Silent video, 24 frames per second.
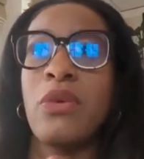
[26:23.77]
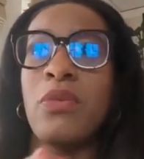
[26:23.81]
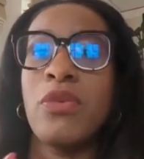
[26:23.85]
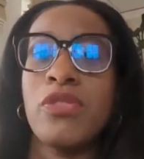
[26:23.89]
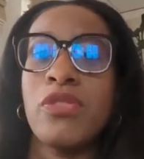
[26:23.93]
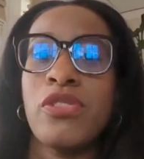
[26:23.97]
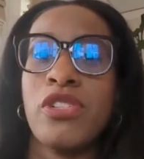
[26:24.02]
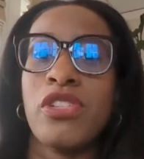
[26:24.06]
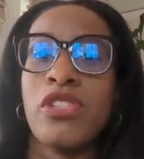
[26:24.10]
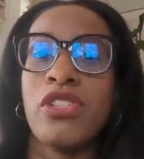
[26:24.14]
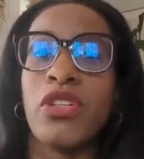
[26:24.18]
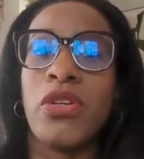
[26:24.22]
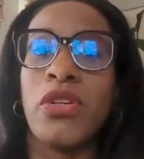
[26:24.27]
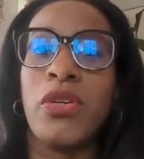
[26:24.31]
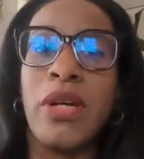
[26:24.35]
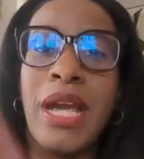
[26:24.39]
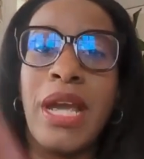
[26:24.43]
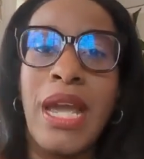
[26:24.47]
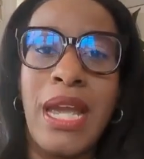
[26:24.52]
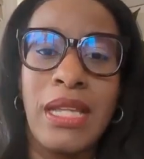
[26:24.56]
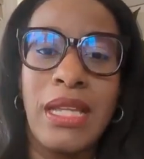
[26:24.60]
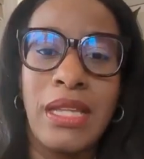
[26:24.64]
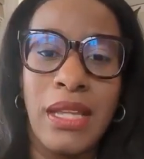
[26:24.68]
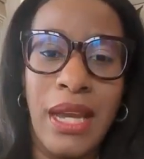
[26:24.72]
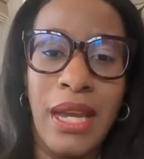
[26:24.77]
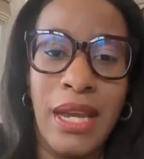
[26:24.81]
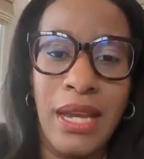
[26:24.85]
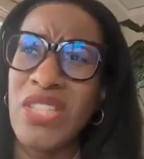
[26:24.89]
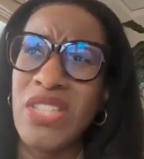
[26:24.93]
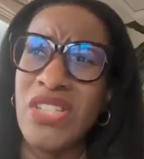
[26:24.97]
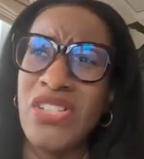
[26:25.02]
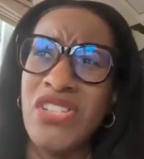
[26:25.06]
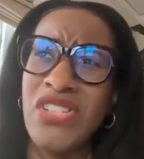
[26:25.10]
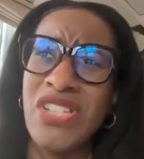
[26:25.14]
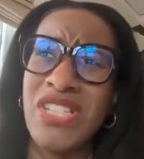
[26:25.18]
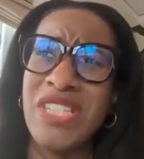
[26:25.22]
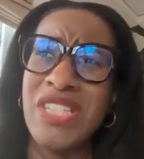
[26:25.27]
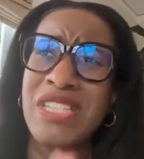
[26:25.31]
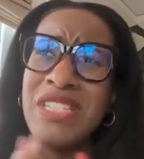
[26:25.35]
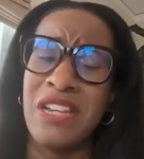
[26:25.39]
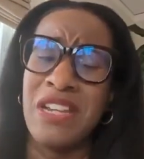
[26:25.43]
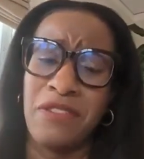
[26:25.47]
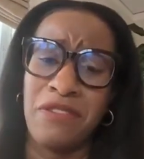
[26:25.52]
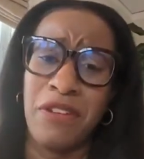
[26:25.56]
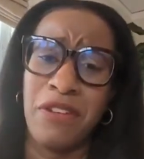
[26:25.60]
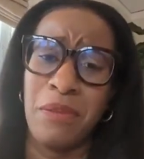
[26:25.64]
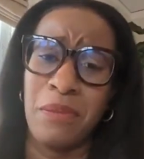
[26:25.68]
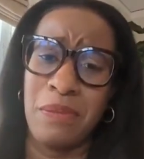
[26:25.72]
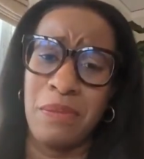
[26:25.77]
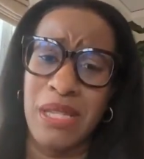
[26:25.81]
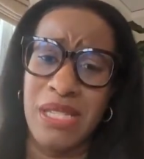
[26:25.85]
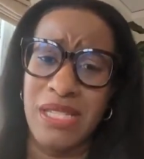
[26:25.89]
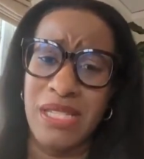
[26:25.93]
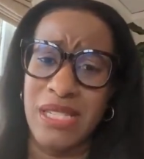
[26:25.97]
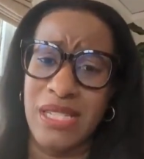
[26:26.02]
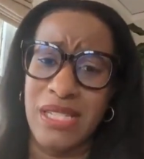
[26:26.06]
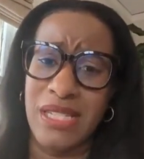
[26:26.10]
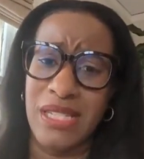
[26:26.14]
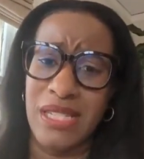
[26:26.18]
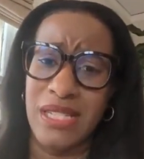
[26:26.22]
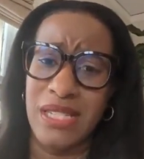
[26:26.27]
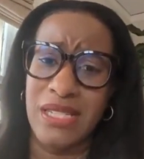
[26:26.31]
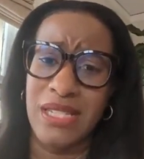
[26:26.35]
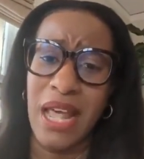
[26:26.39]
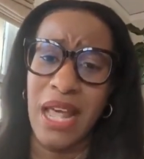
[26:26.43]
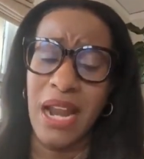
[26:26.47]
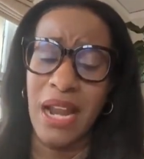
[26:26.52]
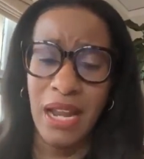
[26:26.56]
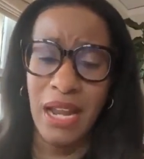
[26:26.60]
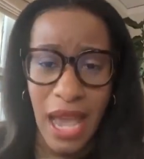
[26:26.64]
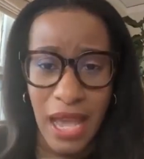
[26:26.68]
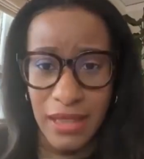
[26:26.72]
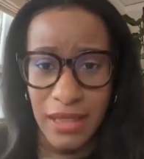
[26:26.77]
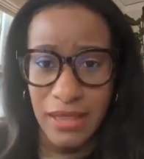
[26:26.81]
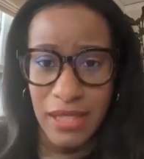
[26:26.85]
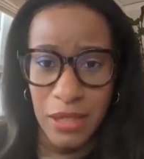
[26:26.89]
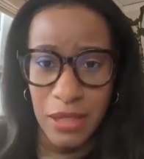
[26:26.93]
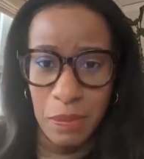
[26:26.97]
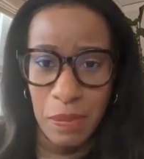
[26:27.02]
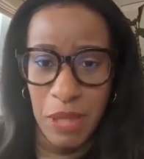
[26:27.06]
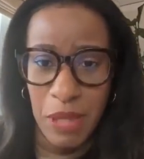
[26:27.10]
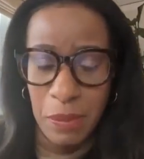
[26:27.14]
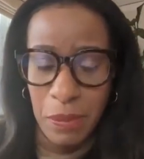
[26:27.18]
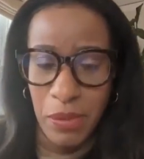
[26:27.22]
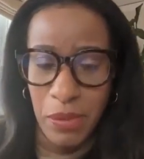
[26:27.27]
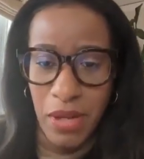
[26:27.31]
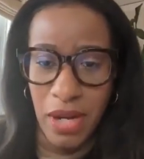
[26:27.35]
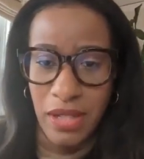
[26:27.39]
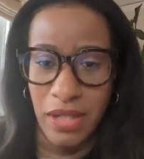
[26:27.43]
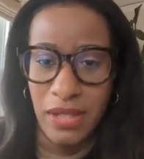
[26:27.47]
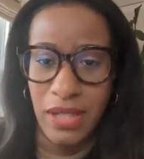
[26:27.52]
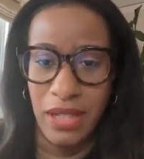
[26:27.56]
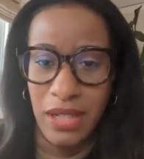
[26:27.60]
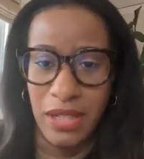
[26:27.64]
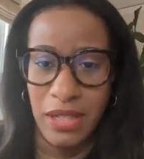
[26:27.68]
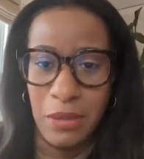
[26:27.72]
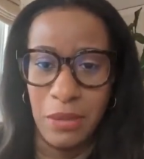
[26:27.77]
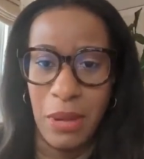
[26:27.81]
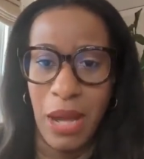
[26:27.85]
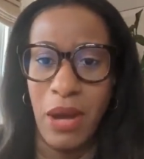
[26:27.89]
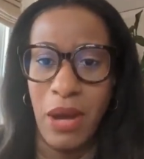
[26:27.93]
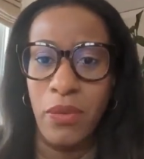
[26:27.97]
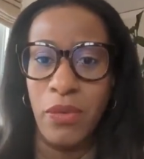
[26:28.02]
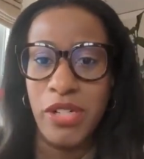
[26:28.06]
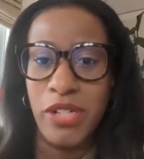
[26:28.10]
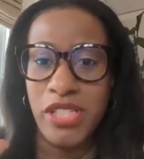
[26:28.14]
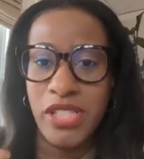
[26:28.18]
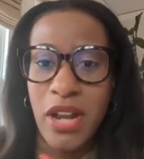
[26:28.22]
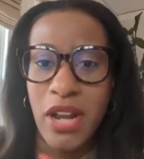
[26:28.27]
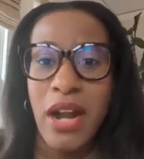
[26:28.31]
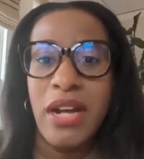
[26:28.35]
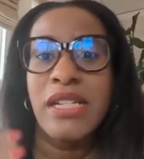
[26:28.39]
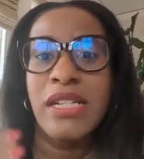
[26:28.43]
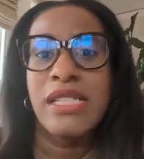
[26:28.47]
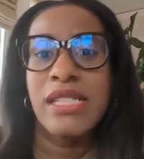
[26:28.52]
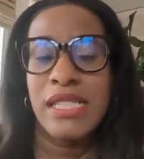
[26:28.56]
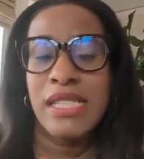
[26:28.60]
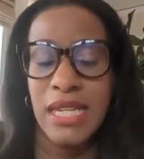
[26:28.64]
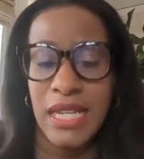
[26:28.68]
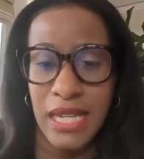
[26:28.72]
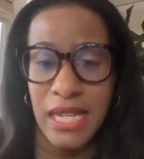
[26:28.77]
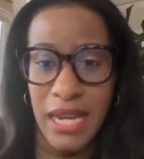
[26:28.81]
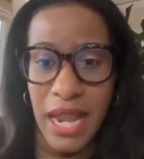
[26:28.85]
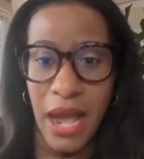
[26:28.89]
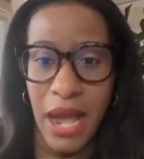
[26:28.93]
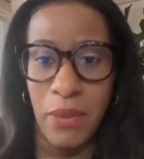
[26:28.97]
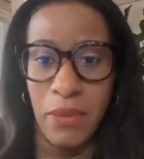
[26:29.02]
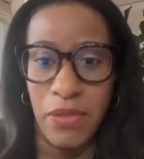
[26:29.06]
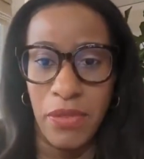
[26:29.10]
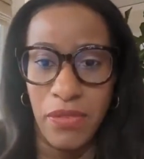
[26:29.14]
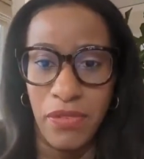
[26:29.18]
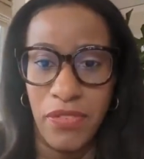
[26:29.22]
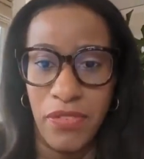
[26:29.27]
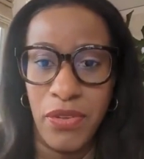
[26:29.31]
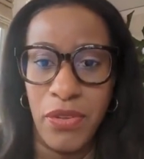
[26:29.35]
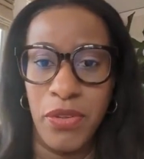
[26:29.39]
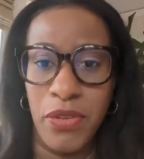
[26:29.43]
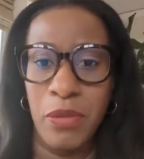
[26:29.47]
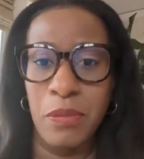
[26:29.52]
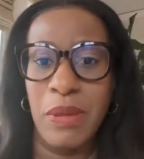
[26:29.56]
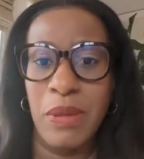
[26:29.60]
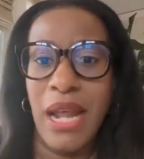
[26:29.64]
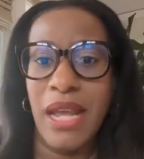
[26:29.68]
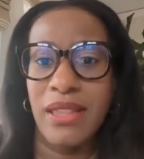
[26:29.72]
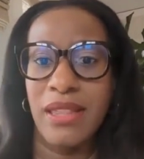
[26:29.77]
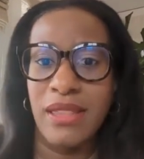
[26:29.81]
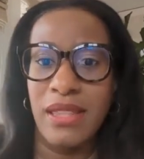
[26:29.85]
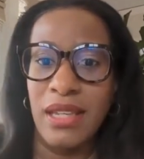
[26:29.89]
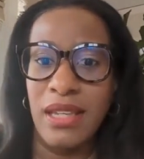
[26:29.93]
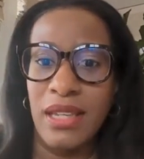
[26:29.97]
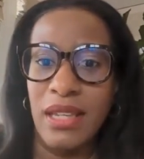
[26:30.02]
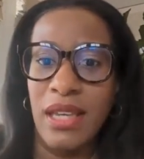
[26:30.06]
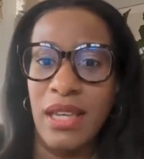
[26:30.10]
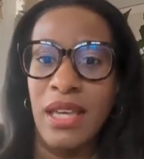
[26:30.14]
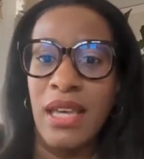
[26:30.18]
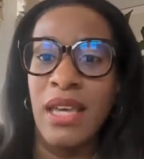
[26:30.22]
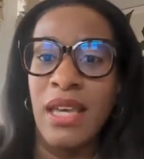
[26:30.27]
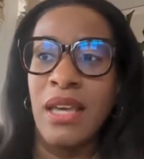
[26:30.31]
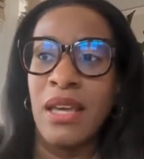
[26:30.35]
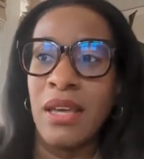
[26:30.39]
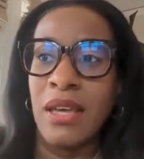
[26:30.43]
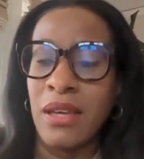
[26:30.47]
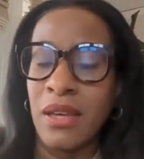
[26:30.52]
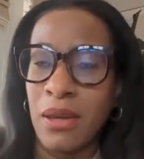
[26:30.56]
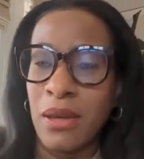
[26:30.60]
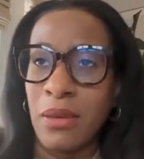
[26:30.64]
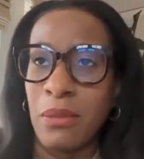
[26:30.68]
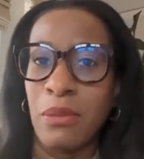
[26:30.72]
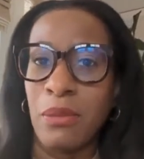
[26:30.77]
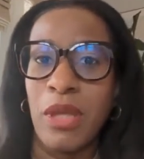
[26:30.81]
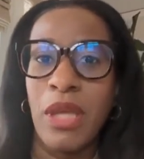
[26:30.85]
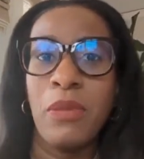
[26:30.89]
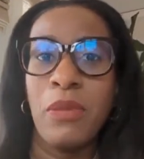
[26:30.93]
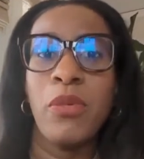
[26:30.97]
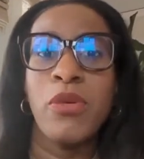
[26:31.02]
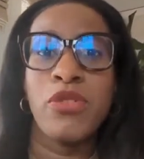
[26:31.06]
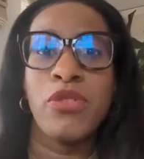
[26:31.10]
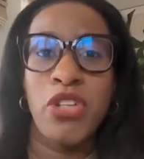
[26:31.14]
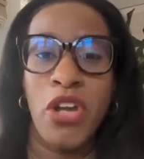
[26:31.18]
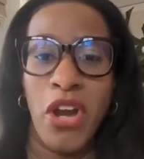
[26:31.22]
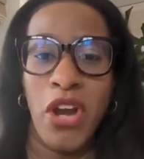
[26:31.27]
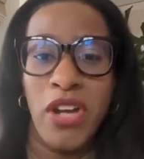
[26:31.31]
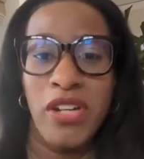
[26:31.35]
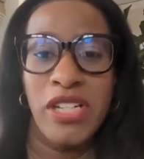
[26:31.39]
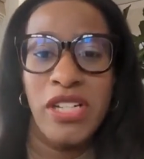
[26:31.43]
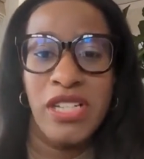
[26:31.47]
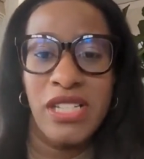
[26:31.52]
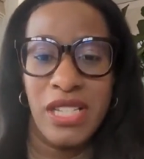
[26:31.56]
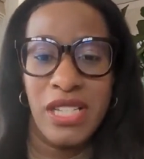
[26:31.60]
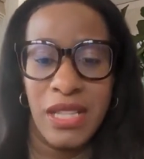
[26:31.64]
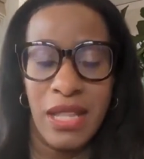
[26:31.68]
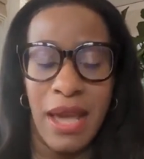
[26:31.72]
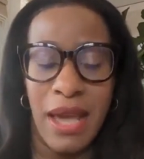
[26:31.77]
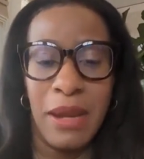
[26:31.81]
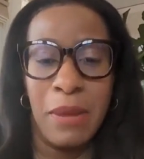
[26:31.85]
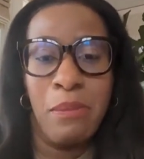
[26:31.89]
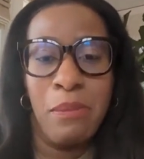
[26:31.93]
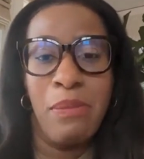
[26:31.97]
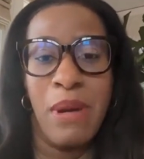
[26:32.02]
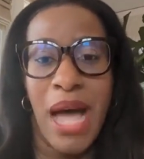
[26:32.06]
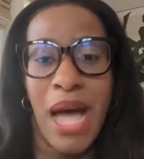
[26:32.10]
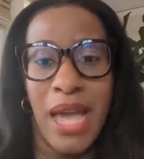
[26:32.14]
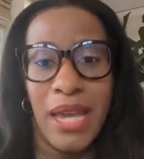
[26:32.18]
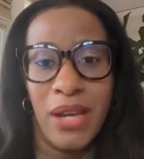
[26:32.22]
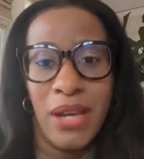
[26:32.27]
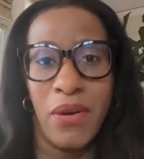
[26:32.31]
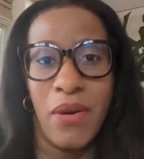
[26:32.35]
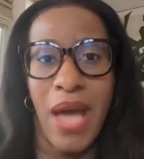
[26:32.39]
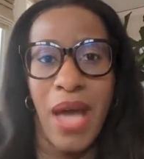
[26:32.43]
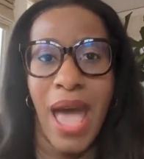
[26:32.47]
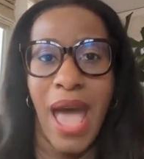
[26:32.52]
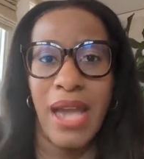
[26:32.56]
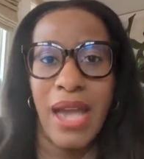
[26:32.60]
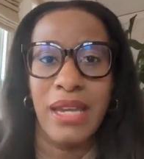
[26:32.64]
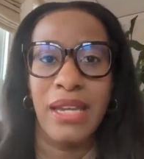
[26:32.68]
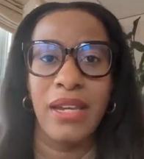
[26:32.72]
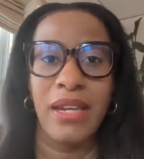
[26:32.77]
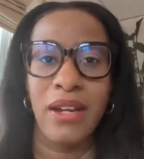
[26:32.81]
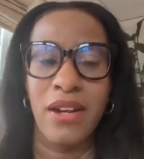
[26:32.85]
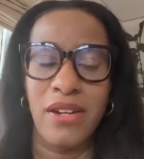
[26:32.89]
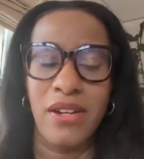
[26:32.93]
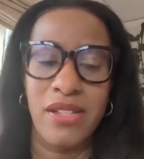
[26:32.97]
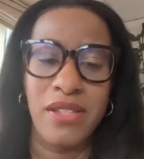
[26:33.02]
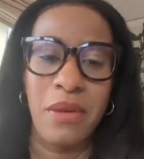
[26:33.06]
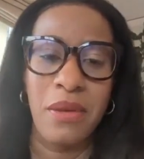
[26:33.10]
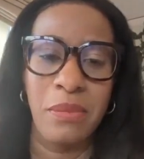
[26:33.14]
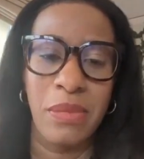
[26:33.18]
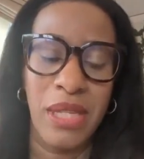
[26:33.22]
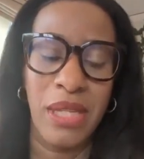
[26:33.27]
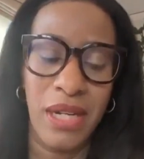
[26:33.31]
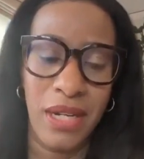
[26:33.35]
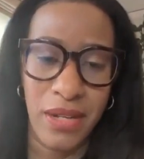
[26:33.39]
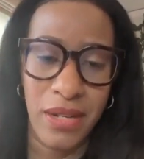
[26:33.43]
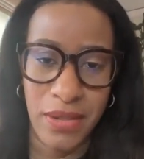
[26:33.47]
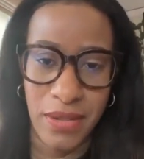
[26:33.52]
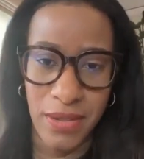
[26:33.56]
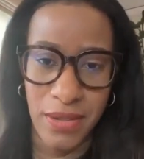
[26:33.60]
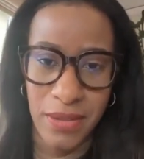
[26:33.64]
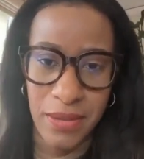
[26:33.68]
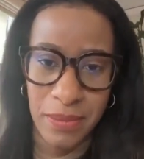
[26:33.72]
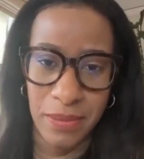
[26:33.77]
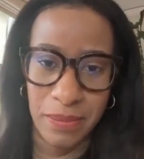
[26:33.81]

just create like just different businesses that I think people aren't thinking about. We're starting to see it now with food, but I think it will turn into like biohacking or something else.